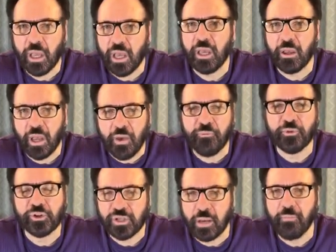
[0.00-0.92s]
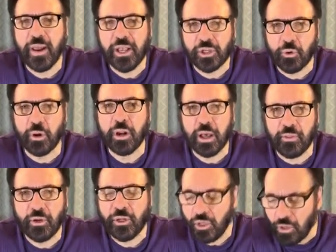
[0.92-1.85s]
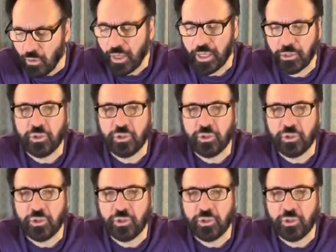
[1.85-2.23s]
if for some reason or another you don't